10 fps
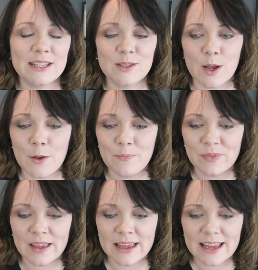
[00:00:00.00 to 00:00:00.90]
So
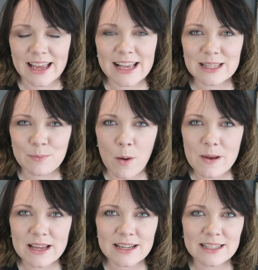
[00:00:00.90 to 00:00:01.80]
it's
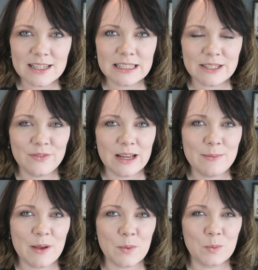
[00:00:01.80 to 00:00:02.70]
probably going to start to feel a
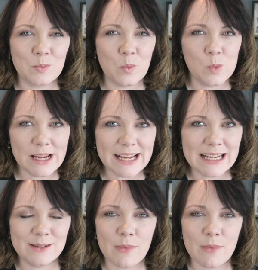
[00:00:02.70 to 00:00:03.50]
bit weird,